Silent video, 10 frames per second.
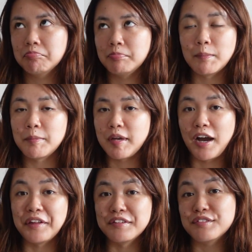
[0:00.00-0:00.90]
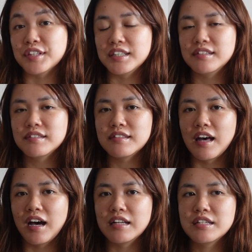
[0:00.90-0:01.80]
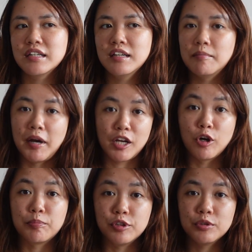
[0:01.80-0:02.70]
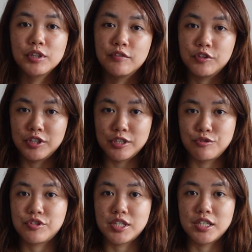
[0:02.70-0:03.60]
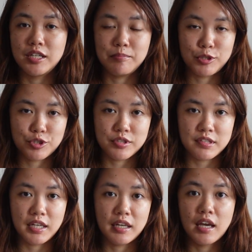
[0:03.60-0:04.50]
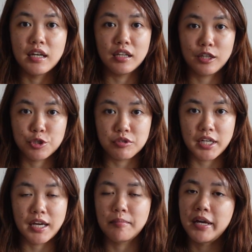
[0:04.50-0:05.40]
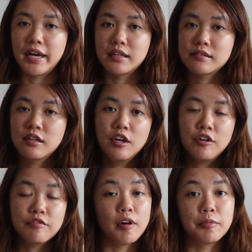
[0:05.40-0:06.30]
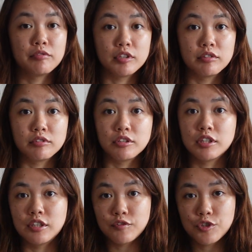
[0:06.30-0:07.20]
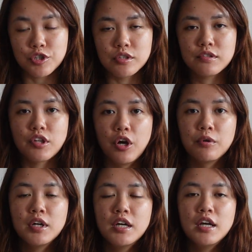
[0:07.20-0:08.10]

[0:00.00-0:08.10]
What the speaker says: maybe behind the scenes that might help you if you're interested in purchasing any luxury handbags from the RealReal in the future. So